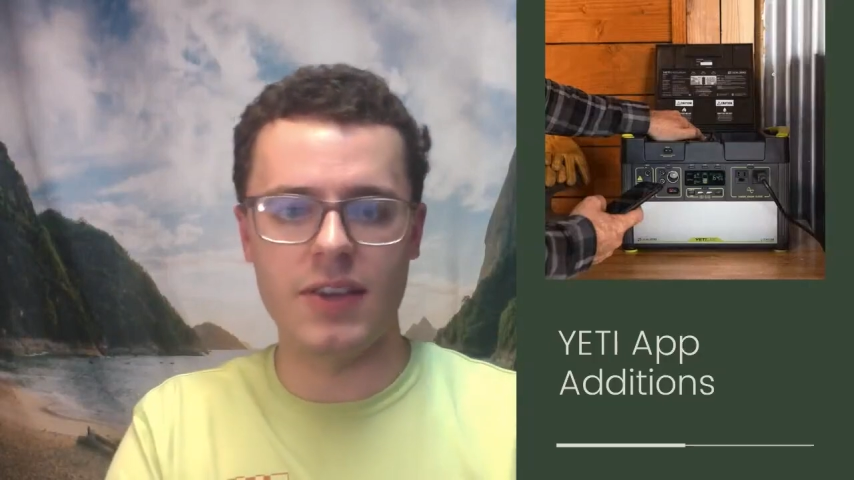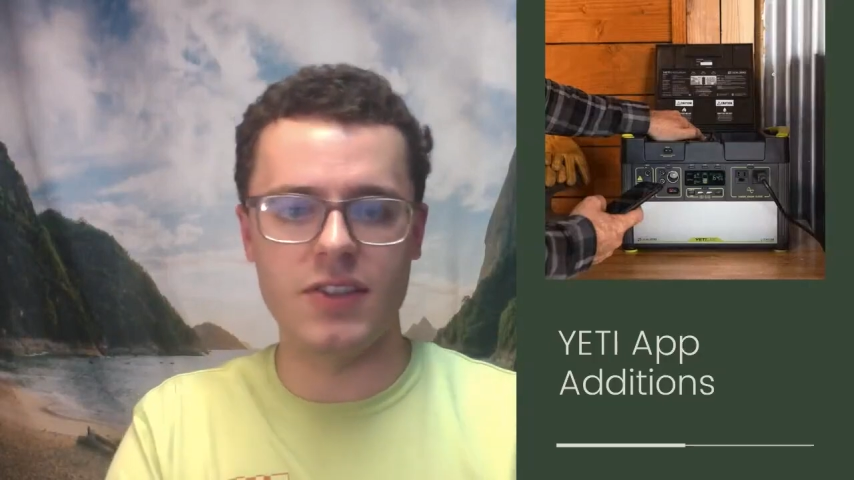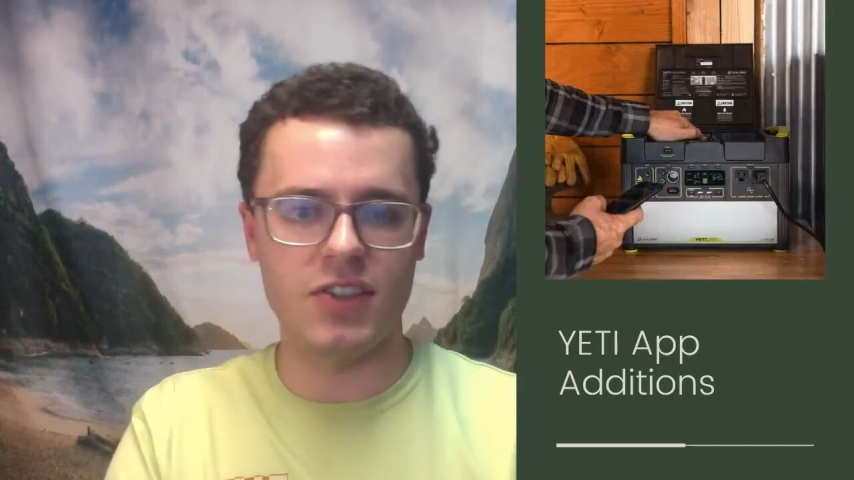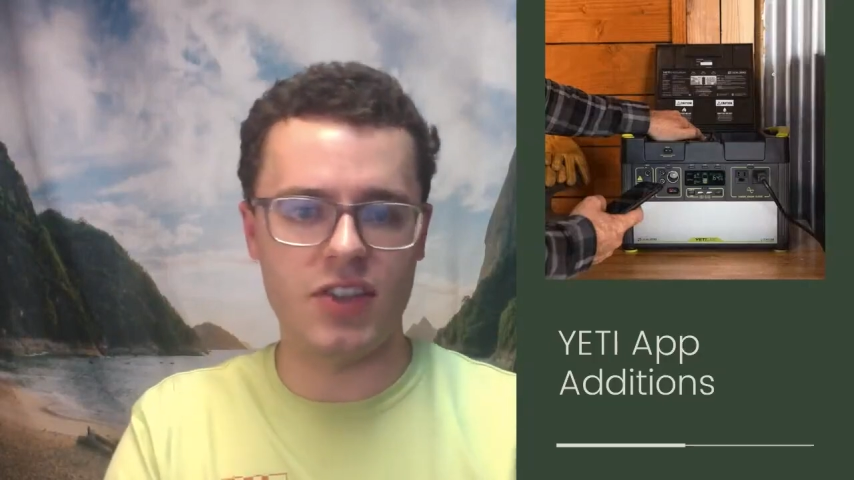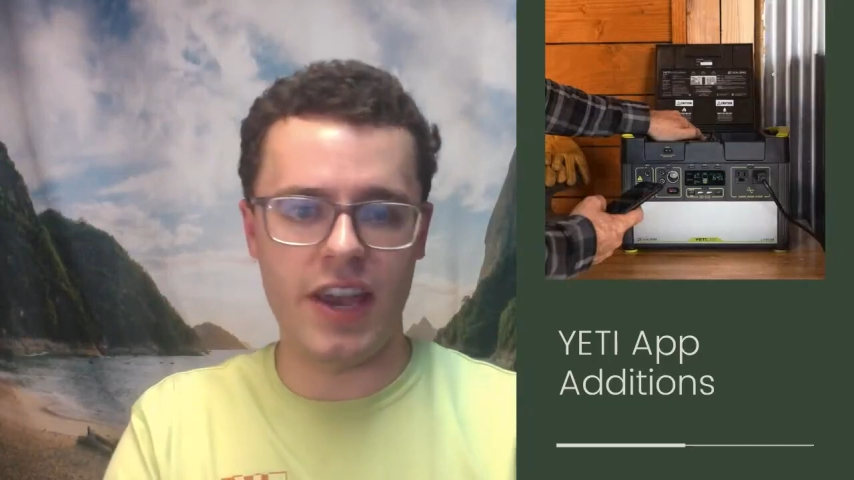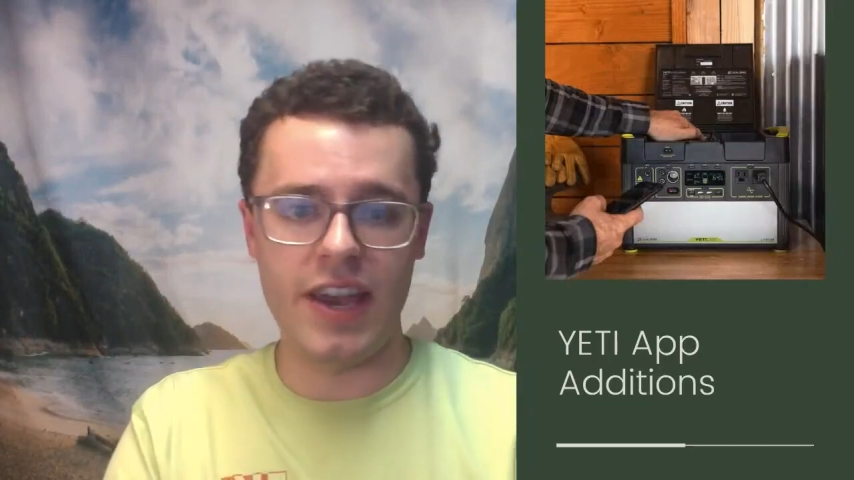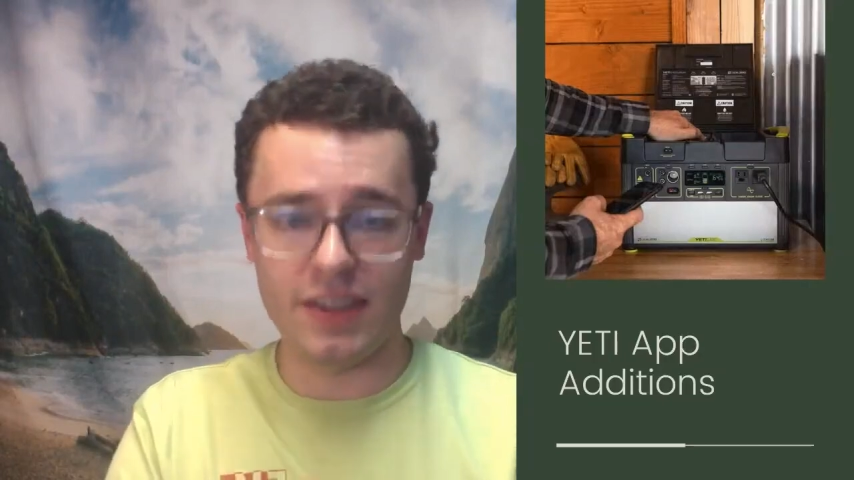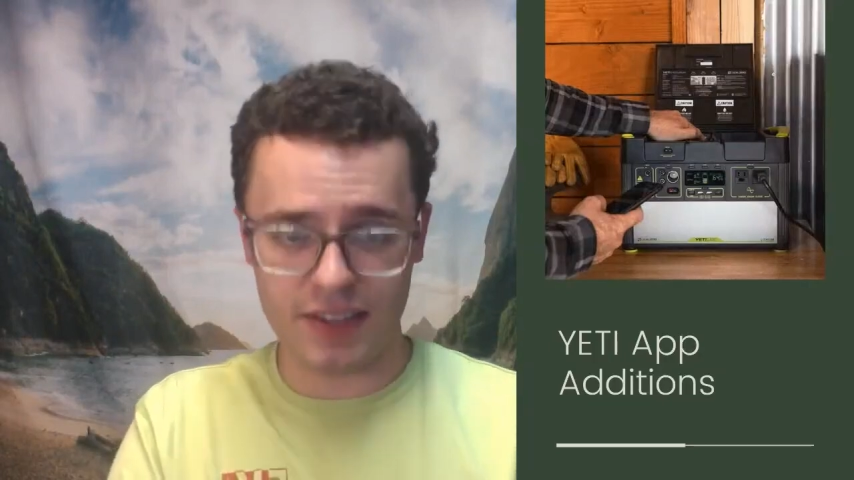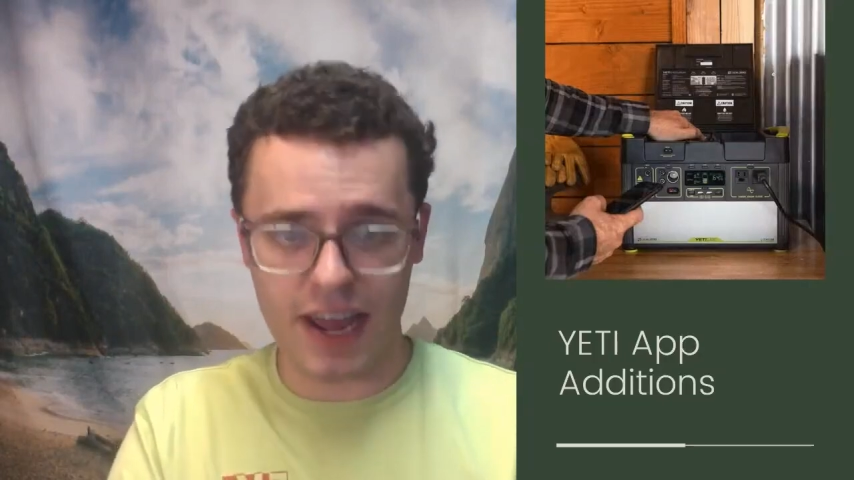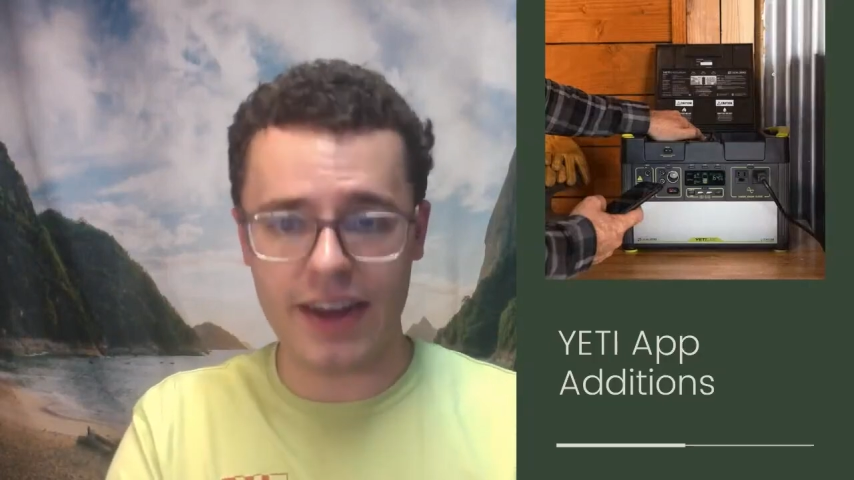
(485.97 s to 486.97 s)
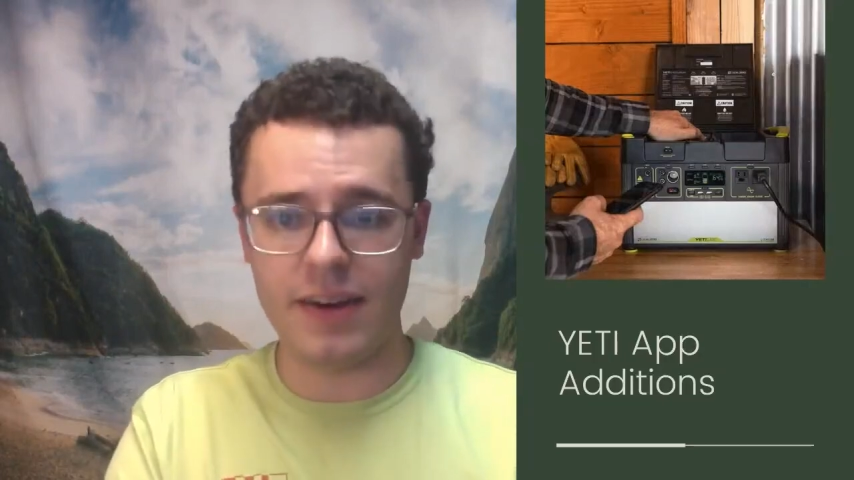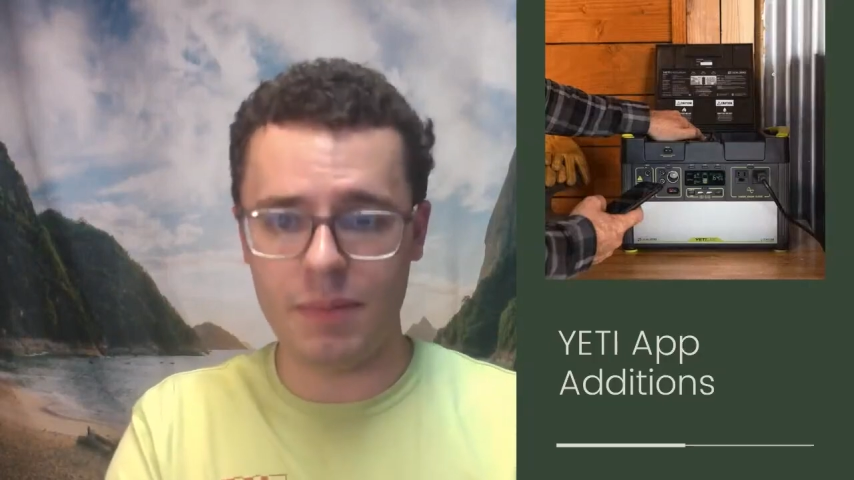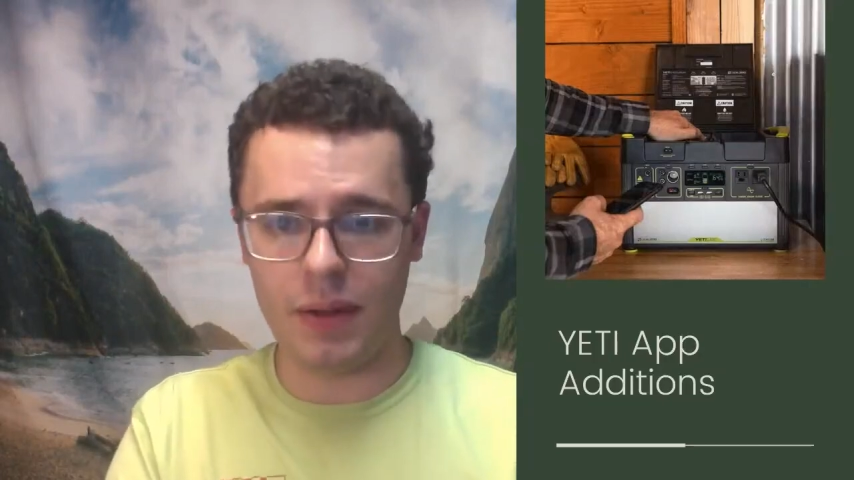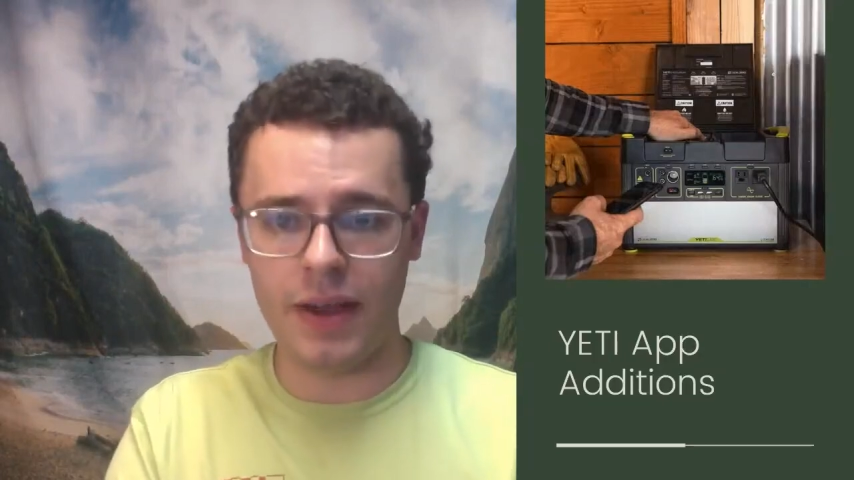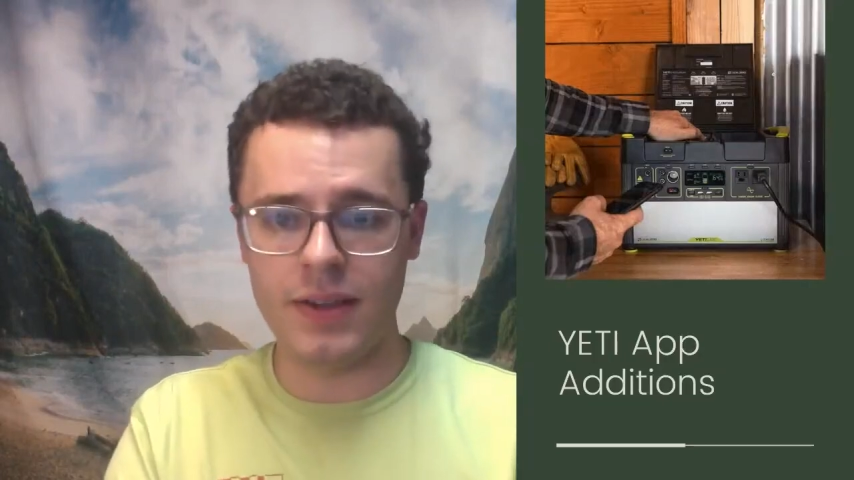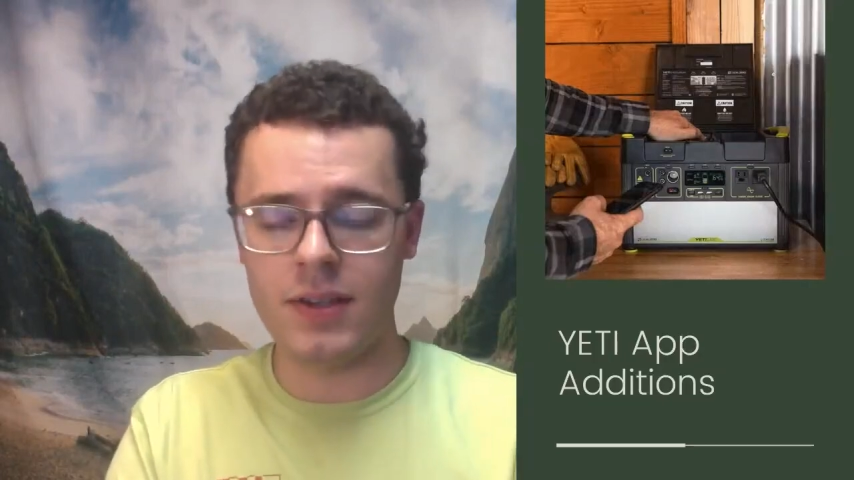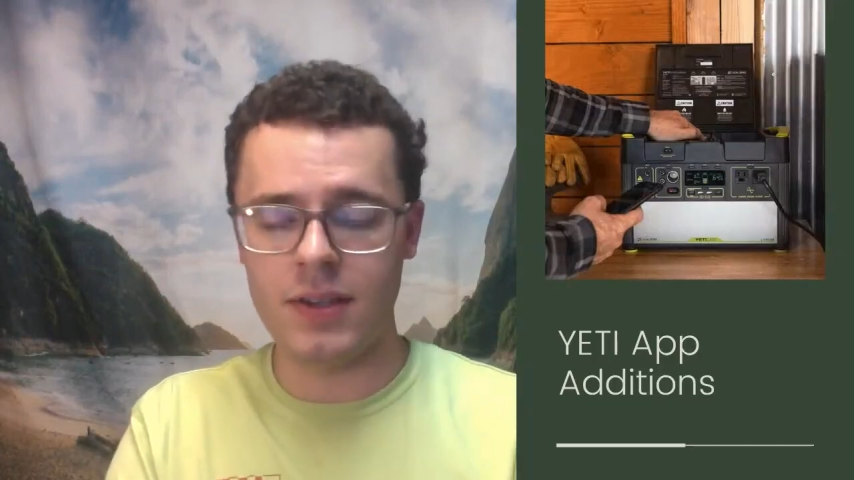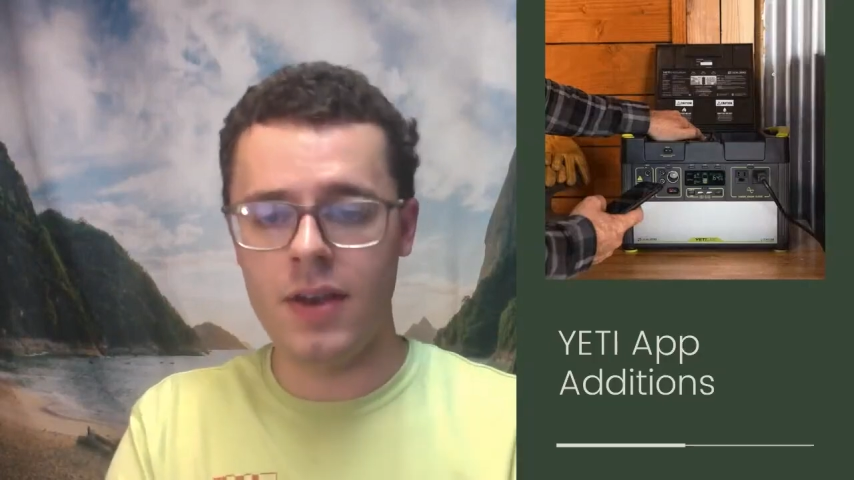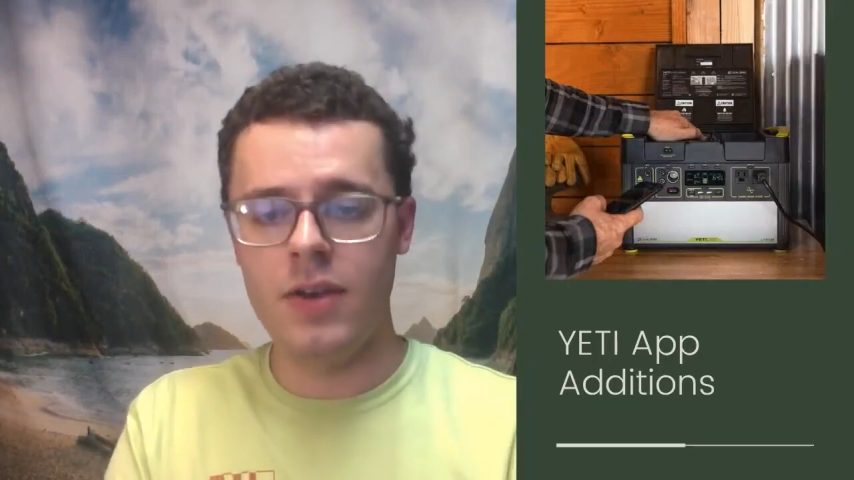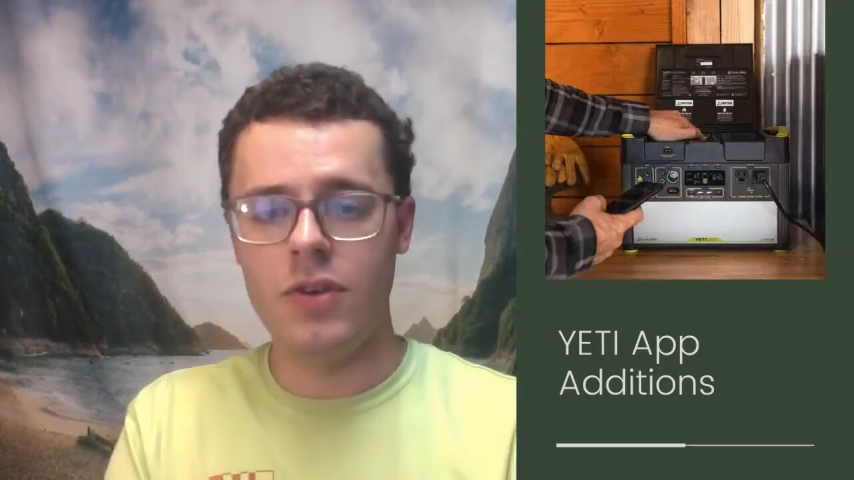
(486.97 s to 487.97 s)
because it's in a stagnant place.